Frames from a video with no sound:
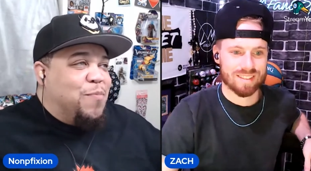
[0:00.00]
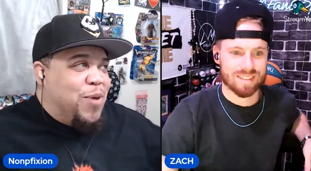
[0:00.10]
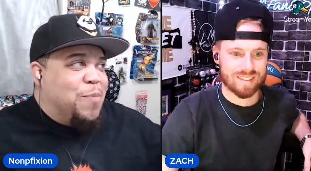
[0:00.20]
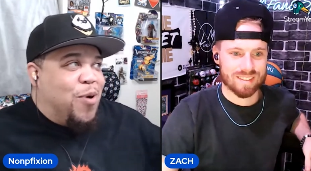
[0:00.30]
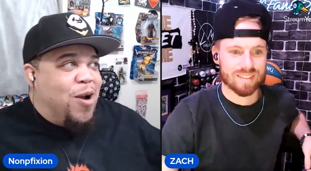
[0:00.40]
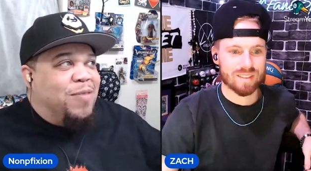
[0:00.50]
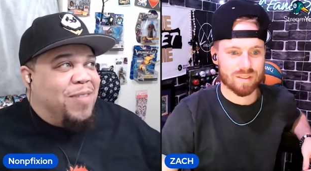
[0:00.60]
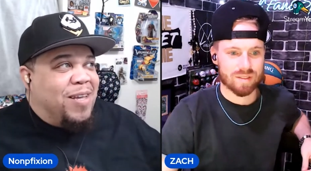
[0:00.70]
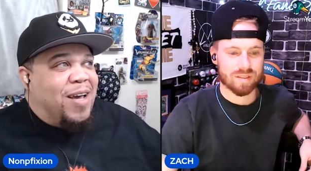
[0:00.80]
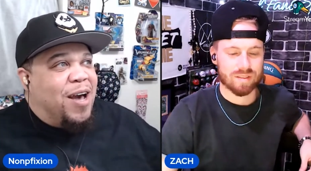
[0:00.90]
Speaker 1: a big part of
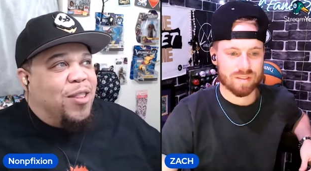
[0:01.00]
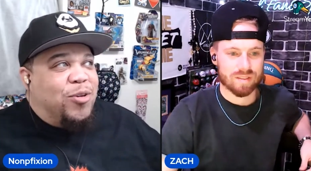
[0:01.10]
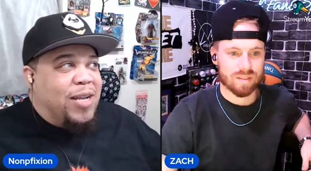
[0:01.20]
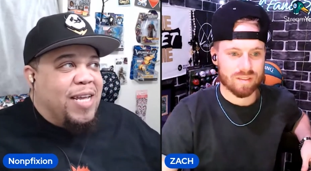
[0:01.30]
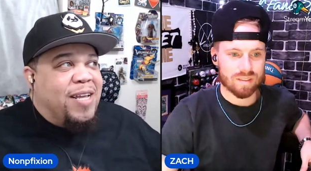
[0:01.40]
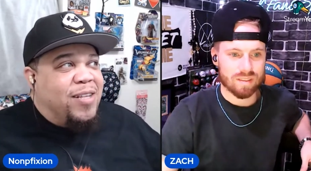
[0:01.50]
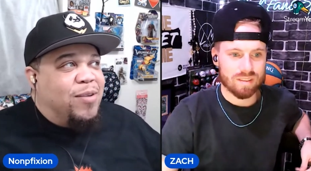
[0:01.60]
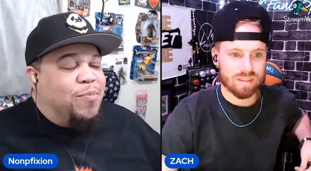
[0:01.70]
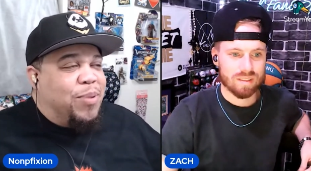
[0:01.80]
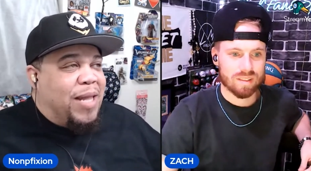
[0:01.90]
the other league's
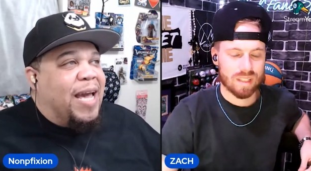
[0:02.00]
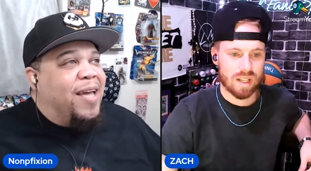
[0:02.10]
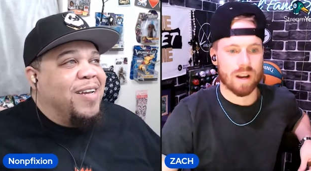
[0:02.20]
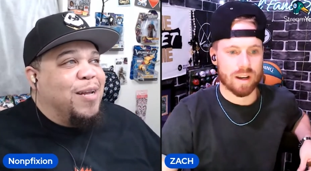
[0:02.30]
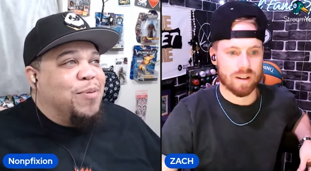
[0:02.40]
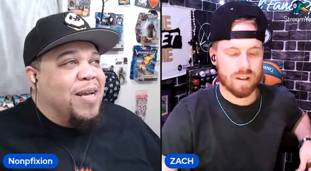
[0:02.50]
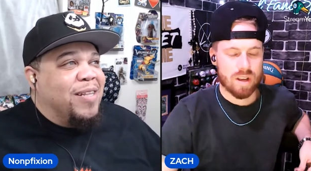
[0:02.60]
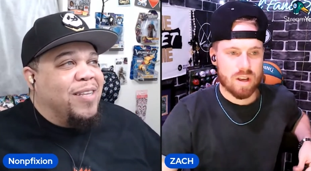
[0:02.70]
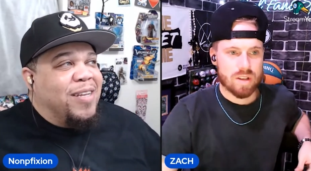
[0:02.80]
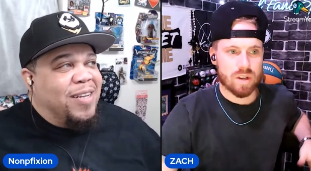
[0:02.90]
play,
Speaker 2: what I'm
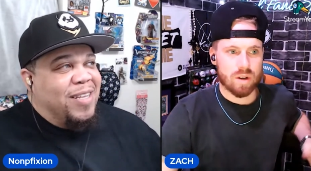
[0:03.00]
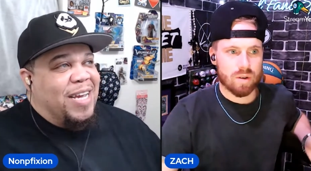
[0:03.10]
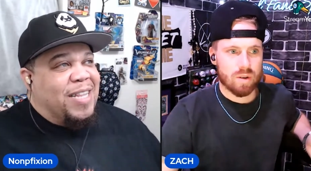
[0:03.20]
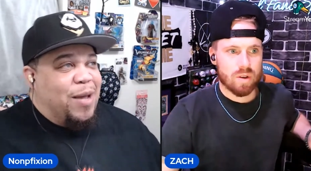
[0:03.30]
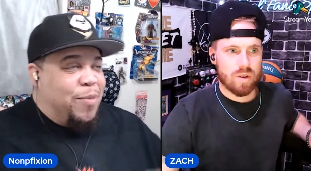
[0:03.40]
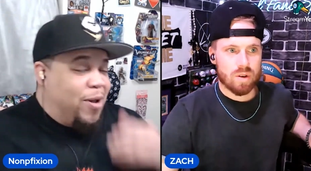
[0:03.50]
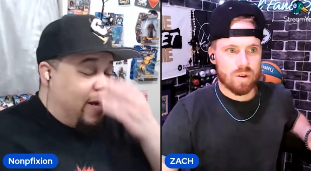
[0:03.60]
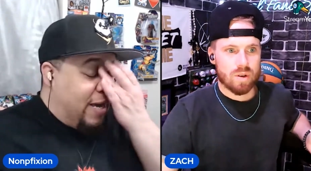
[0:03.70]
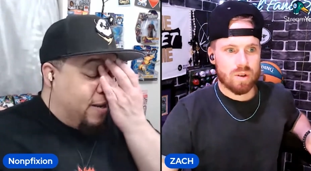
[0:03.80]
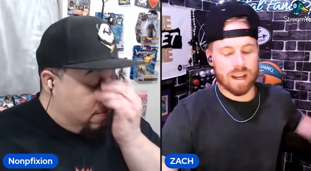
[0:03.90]
saying, to get that ball
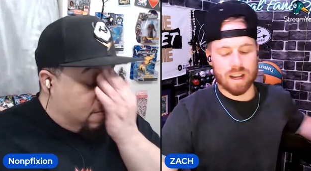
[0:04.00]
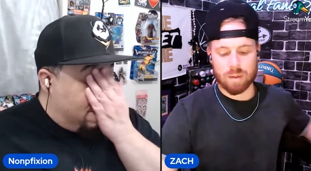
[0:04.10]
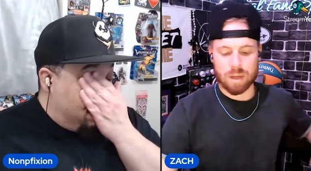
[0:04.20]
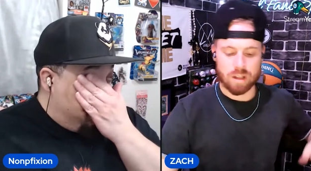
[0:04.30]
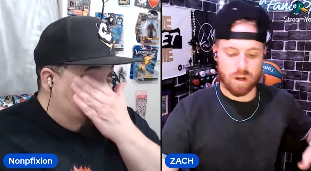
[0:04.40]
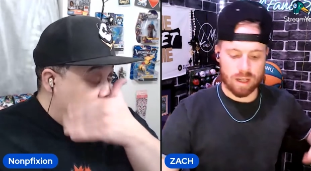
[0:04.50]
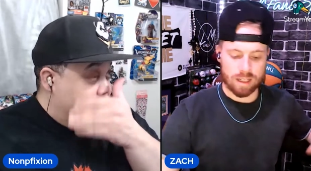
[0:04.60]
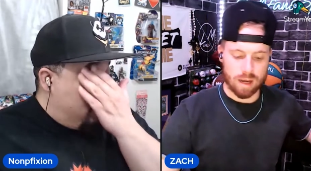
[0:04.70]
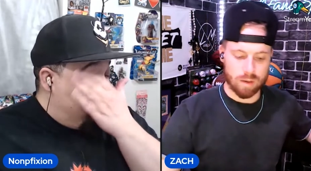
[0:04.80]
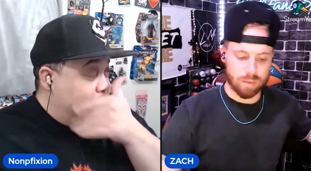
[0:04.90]
ahead. Right. I mean,
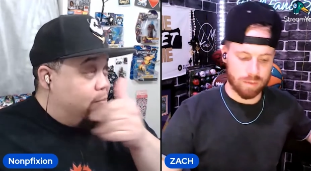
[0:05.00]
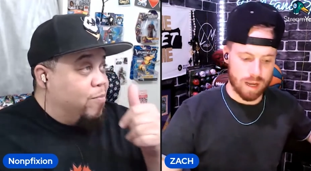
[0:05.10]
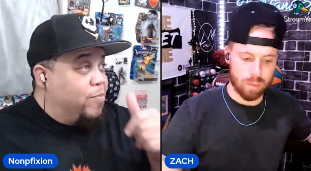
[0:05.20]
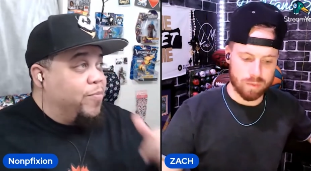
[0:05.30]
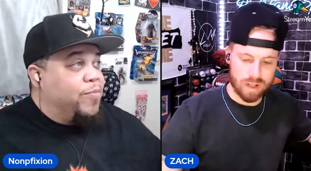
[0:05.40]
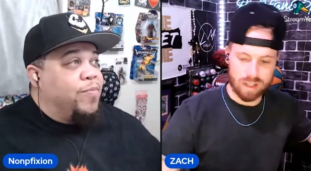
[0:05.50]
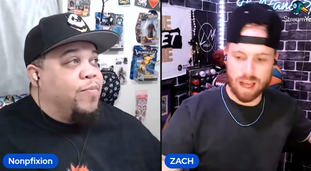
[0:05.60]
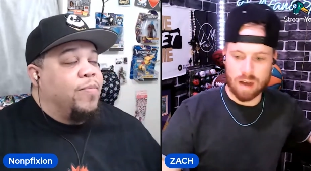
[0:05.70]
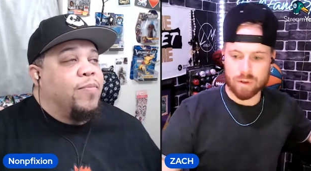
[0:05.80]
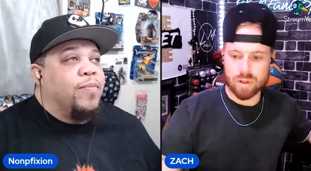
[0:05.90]
I did a
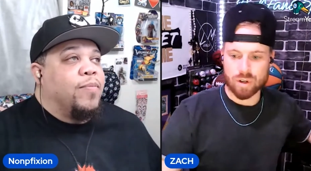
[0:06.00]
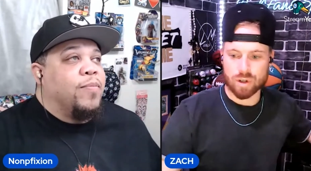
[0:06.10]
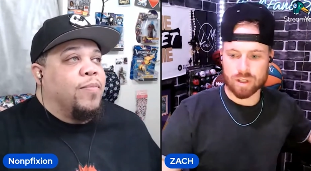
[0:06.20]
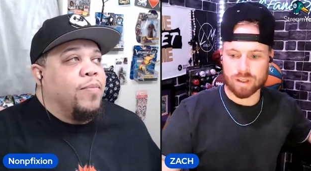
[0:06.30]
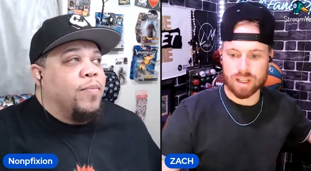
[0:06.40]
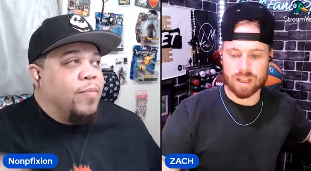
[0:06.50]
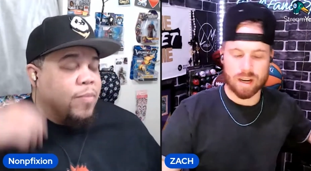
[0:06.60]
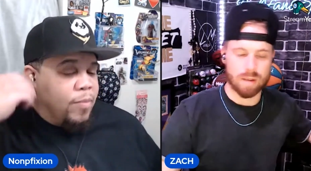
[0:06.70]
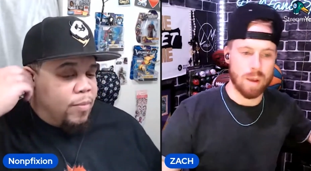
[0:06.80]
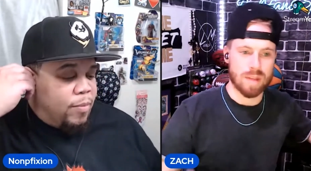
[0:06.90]
lot of research in
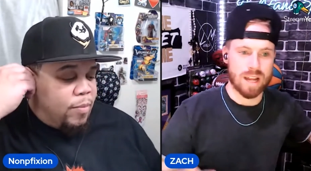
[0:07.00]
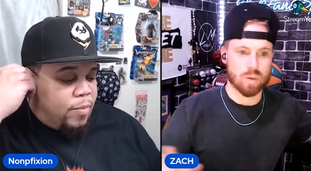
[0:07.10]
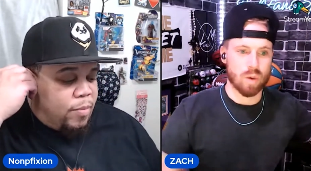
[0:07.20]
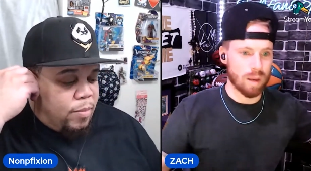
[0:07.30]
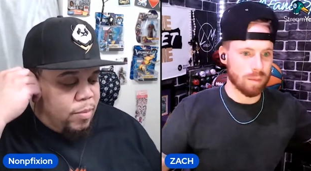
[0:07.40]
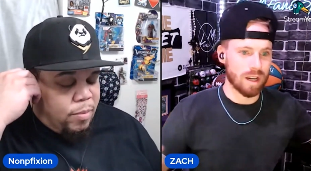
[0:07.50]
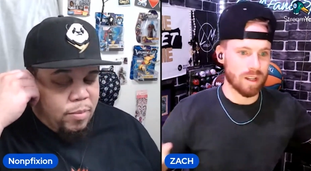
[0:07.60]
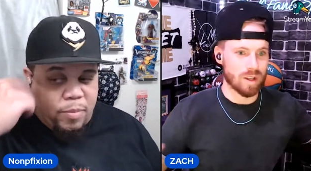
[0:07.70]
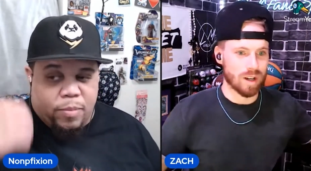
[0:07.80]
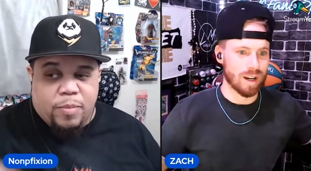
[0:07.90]
league, and maybe that's why I'm
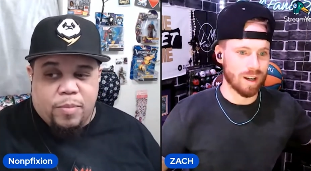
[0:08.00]
getting